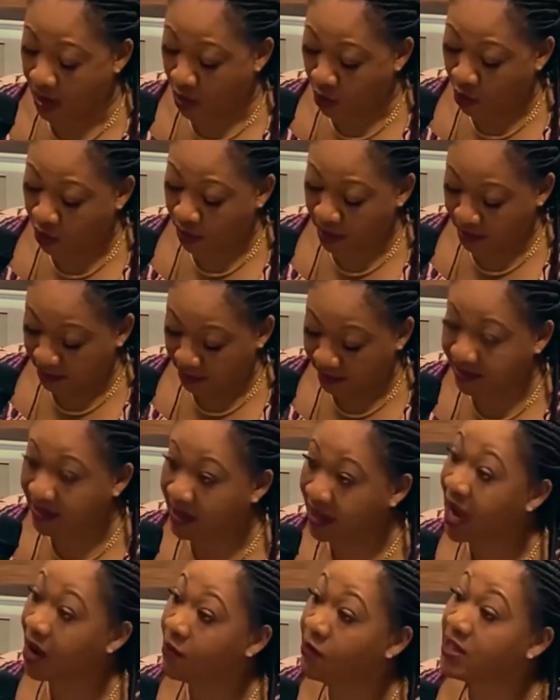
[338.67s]
on
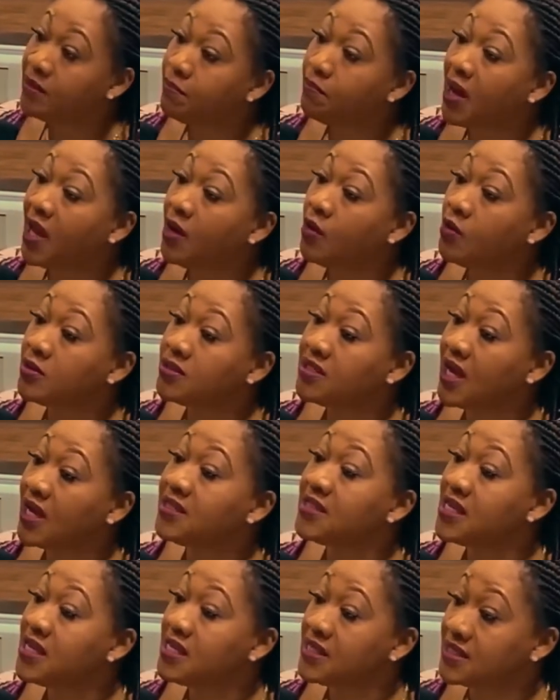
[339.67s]
the current ballot
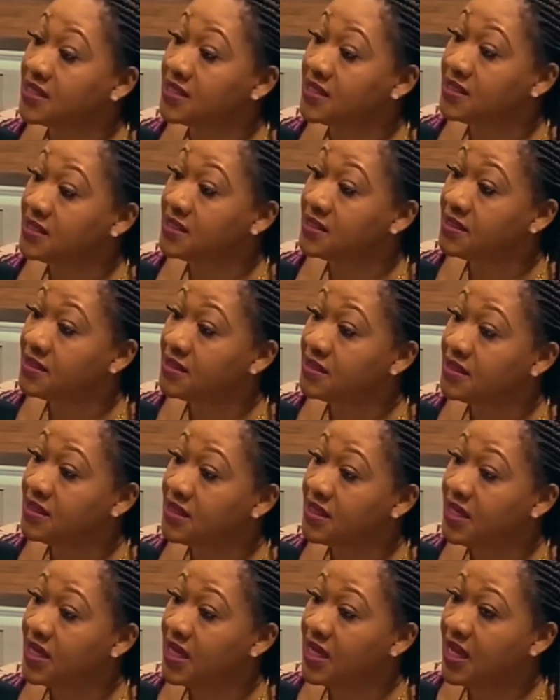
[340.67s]
as is,
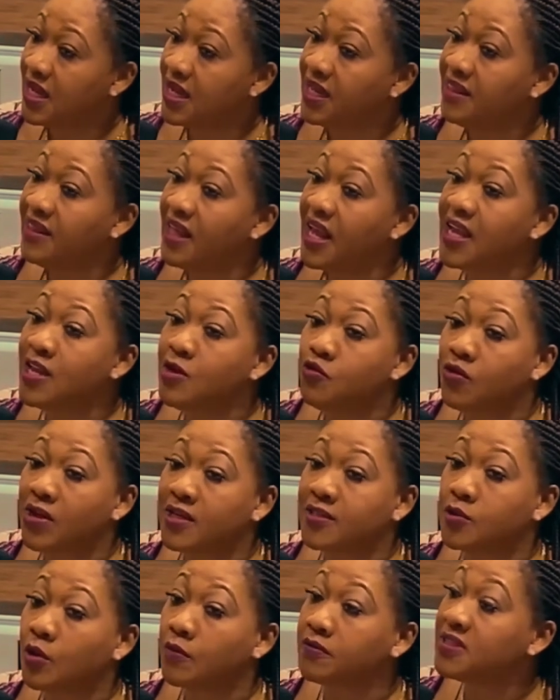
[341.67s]
in the
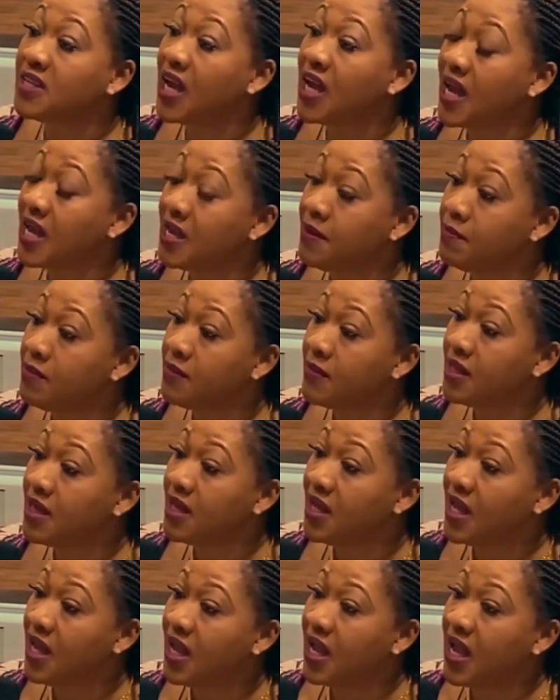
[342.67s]
interest of time
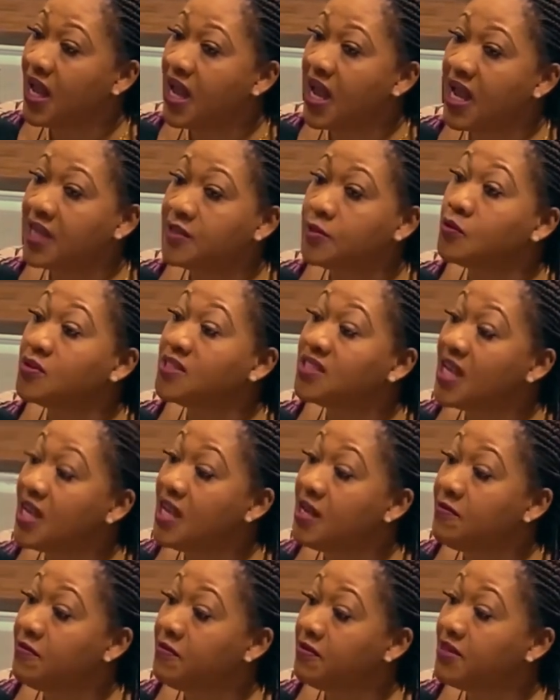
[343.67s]
and to
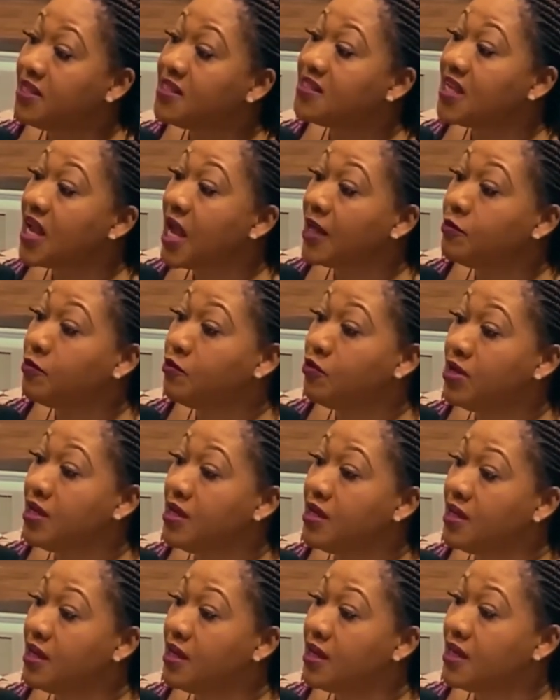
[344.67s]
save this country
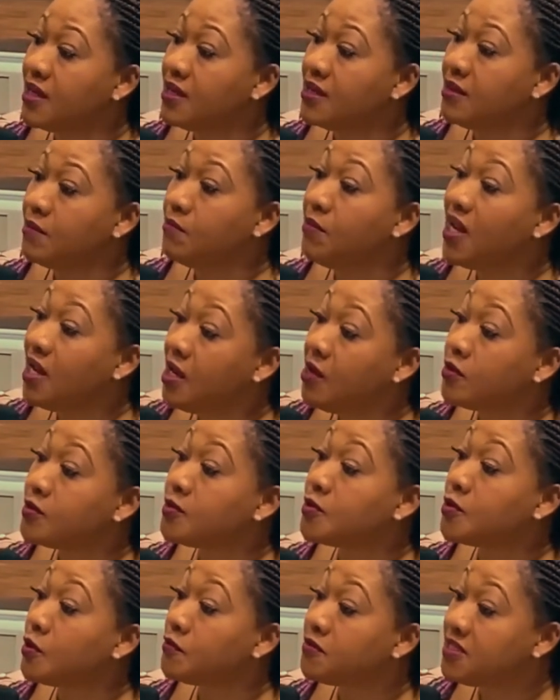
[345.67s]

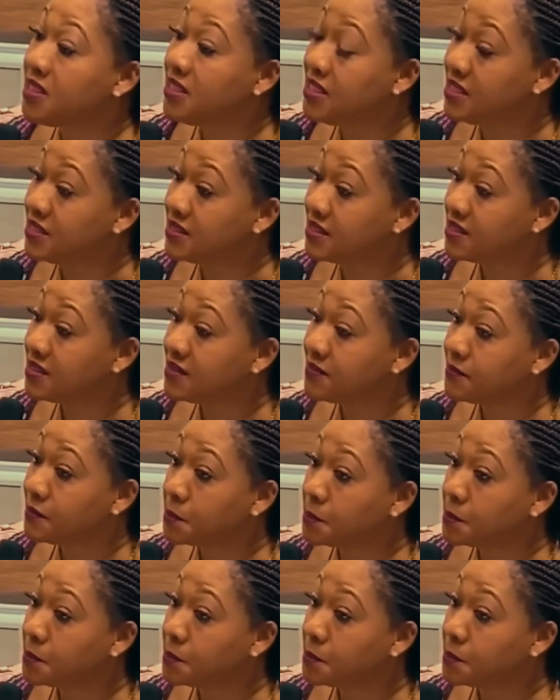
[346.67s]
millions of cedis.